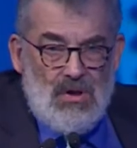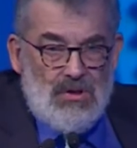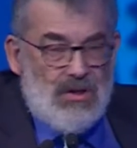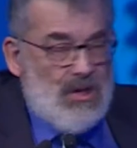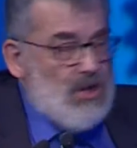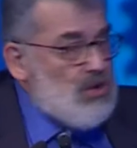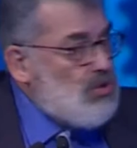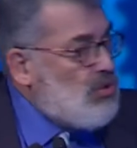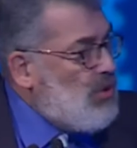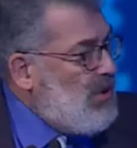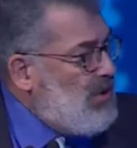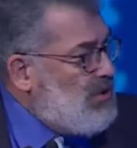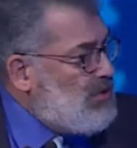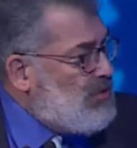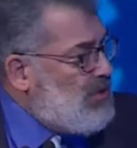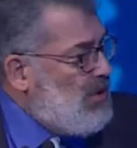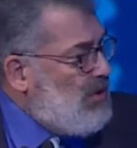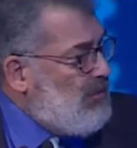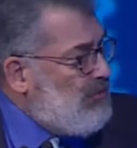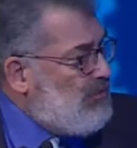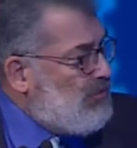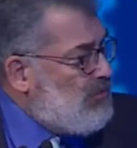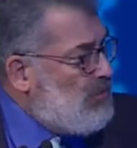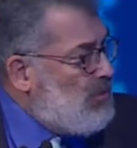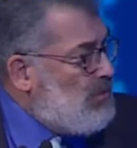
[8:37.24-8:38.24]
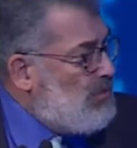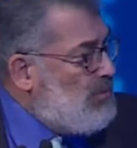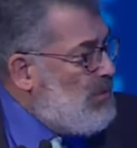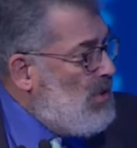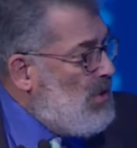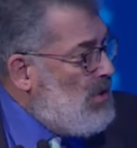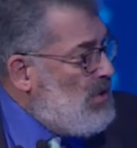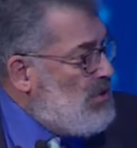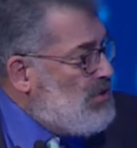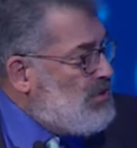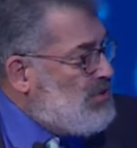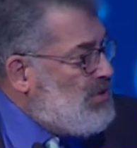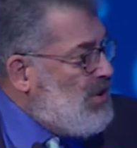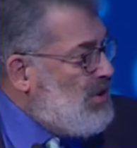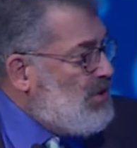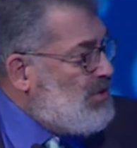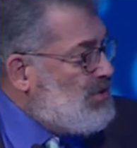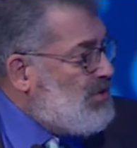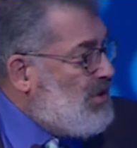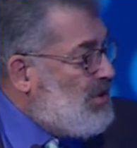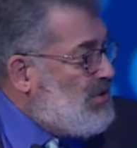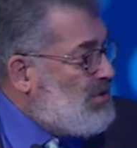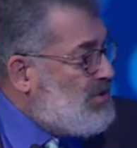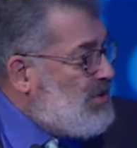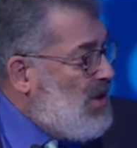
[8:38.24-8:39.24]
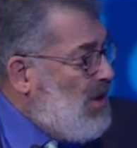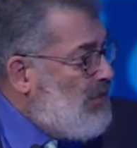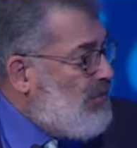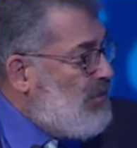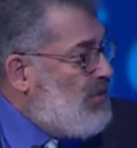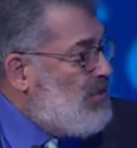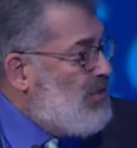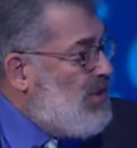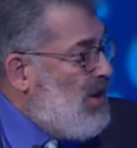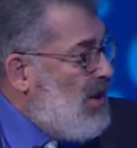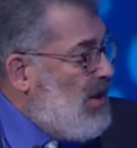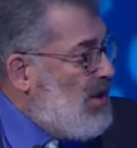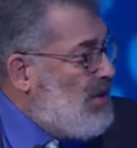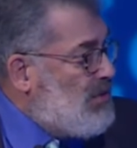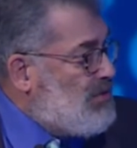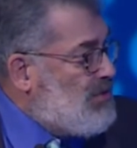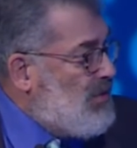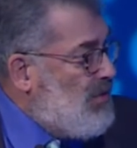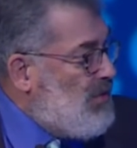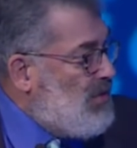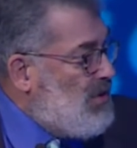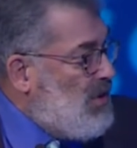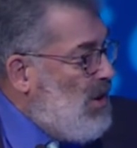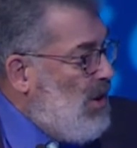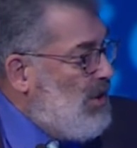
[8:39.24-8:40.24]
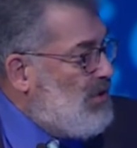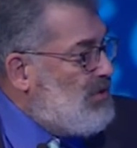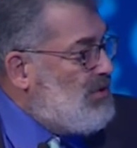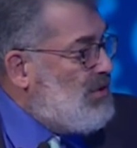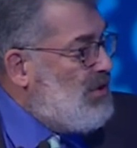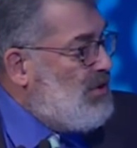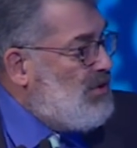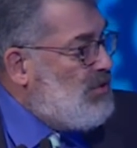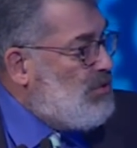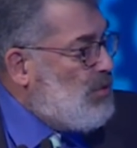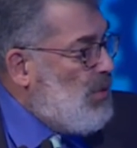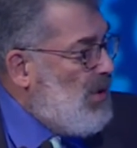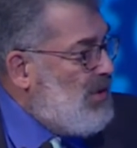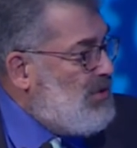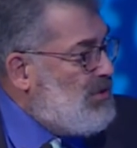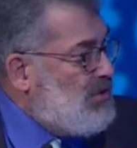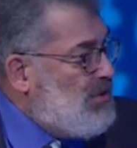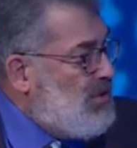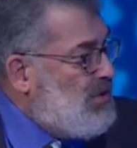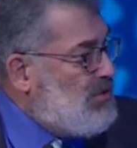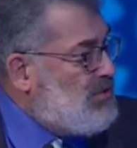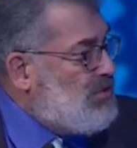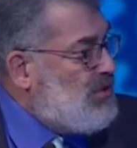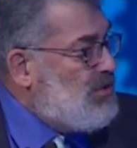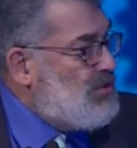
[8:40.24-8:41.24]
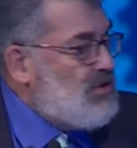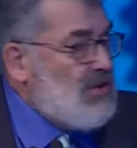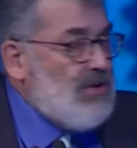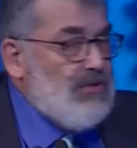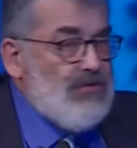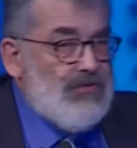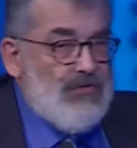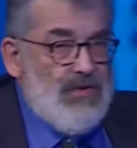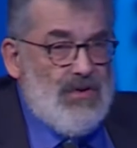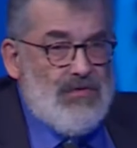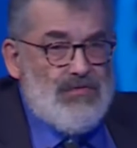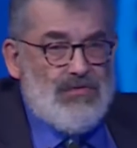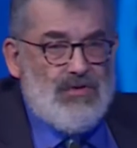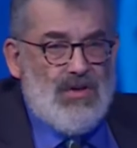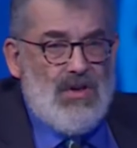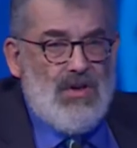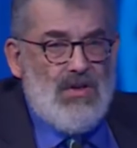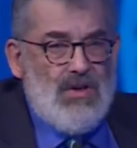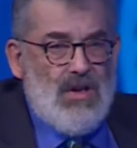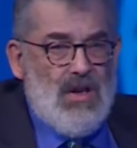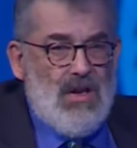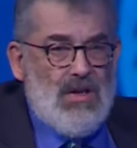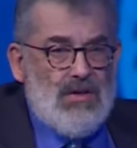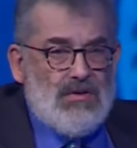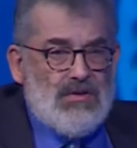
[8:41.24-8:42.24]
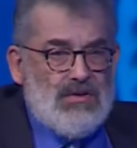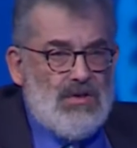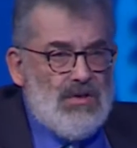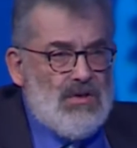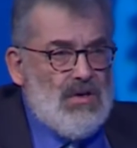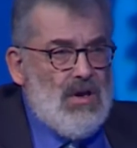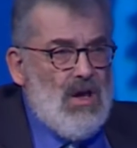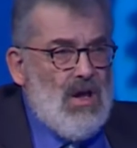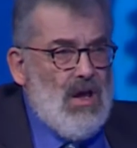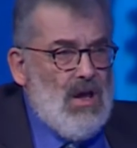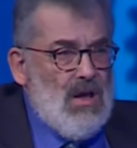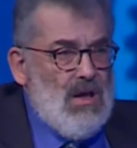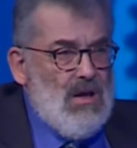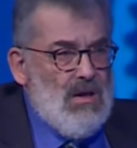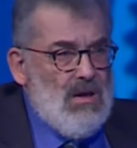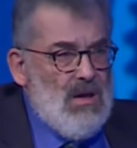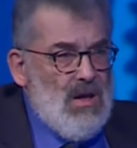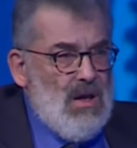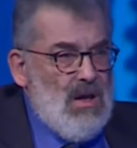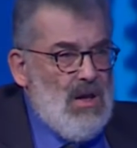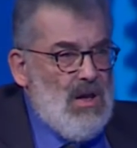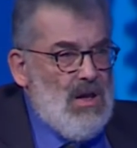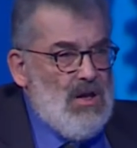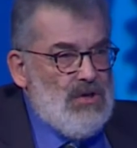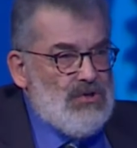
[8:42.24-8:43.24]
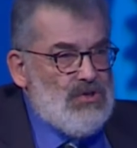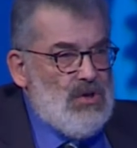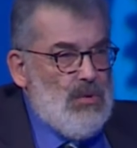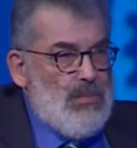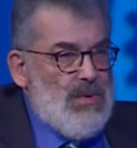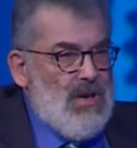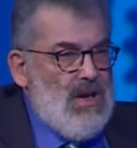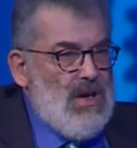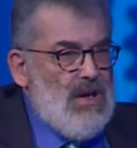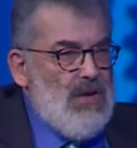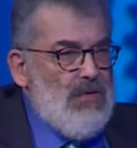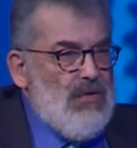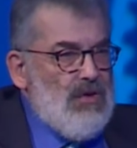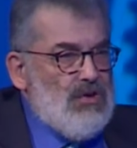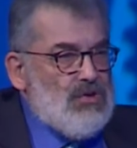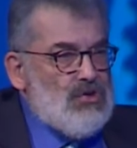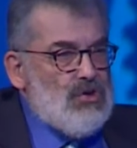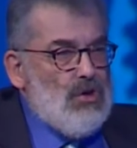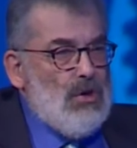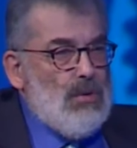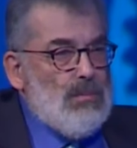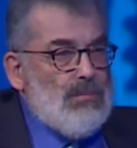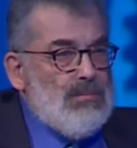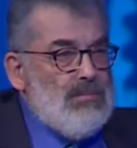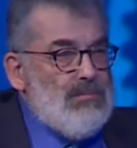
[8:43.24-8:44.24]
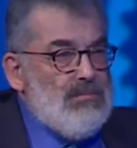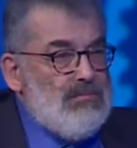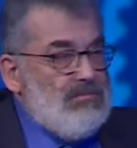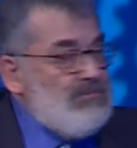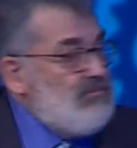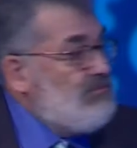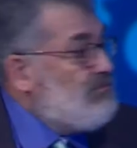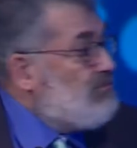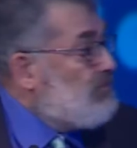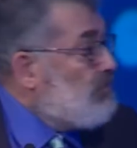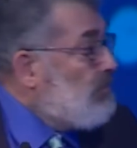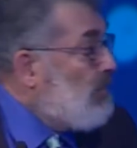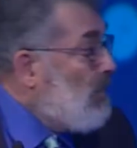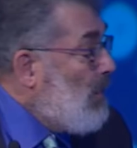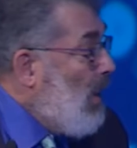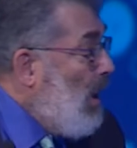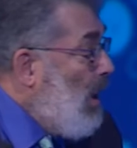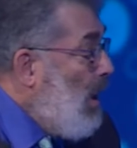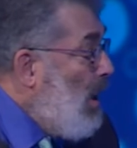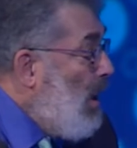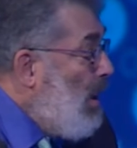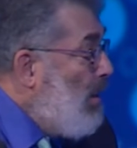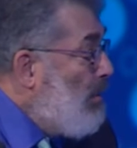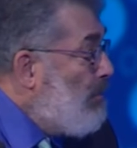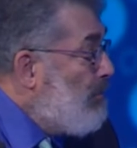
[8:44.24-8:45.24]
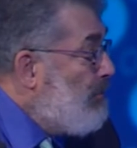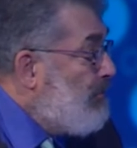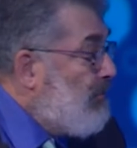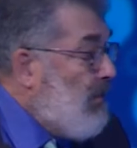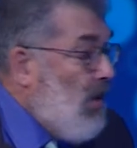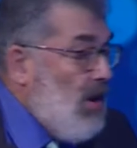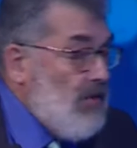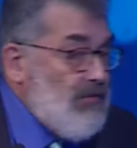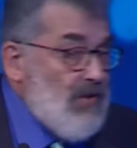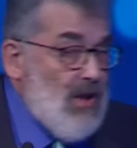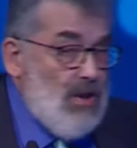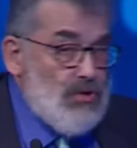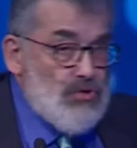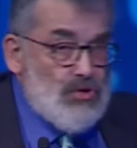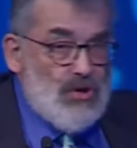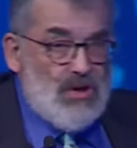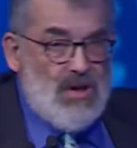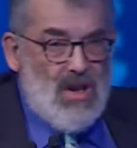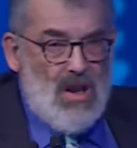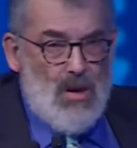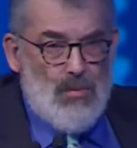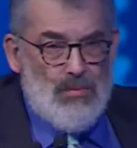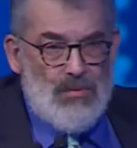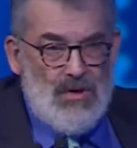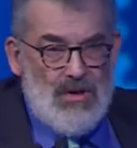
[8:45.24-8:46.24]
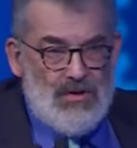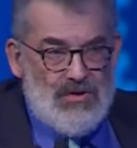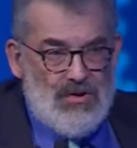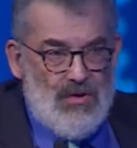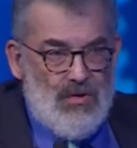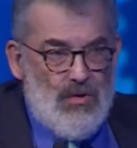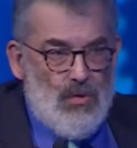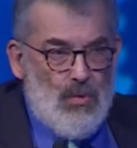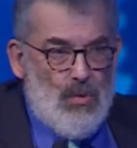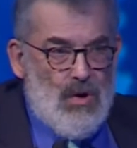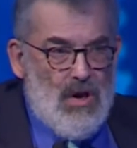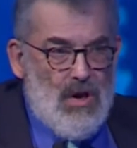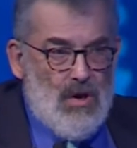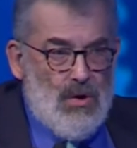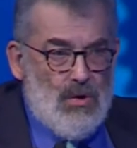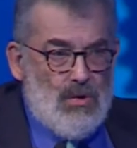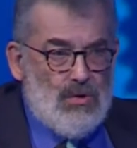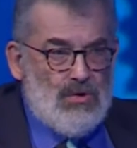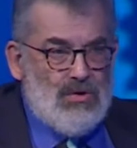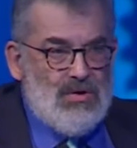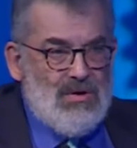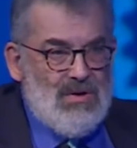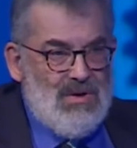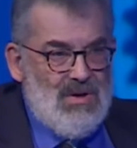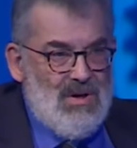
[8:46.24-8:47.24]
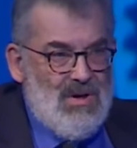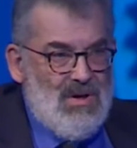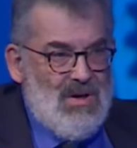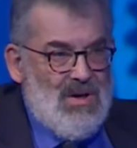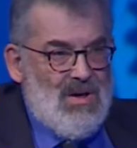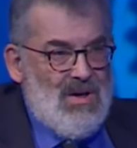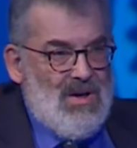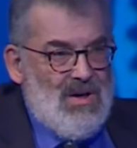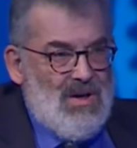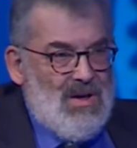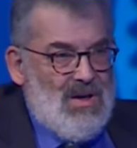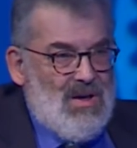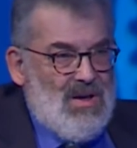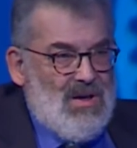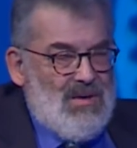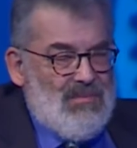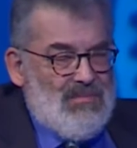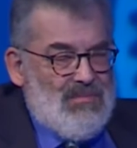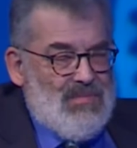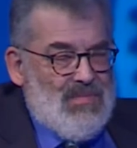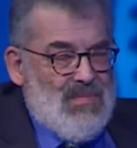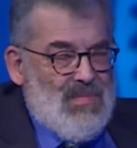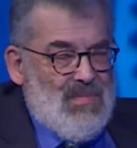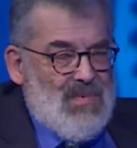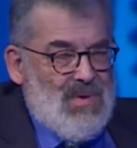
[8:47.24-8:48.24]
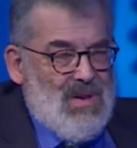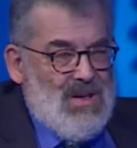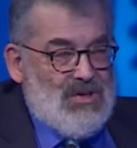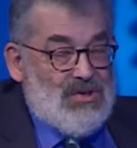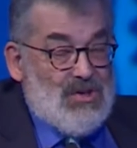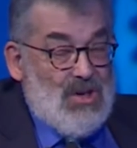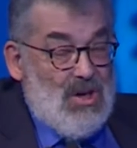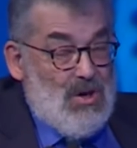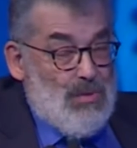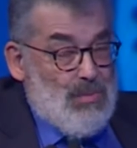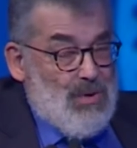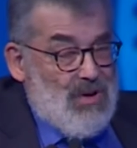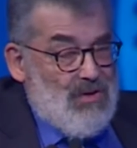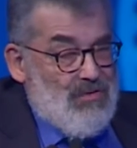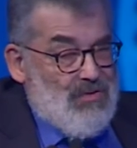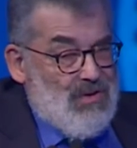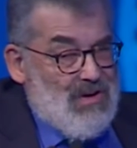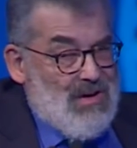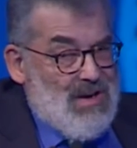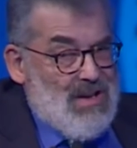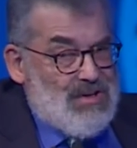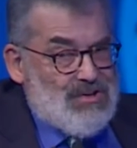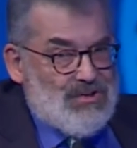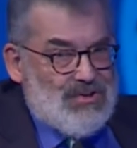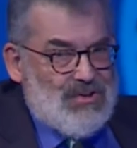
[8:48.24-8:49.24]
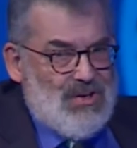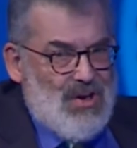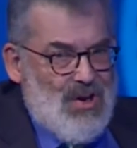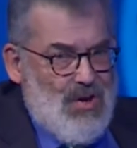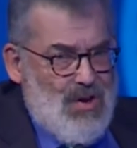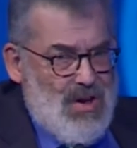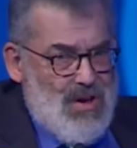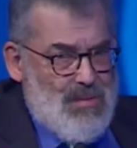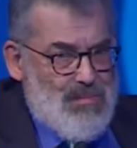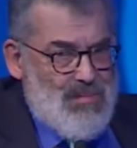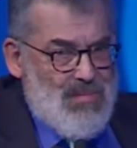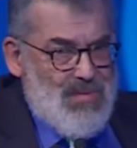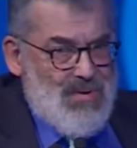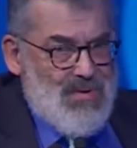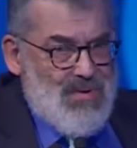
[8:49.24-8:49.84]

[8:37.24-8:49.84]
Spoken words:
decreasing from 67 years in the 1920s to just 15 years today. So being in the top 500 companies in the world is going to be for less time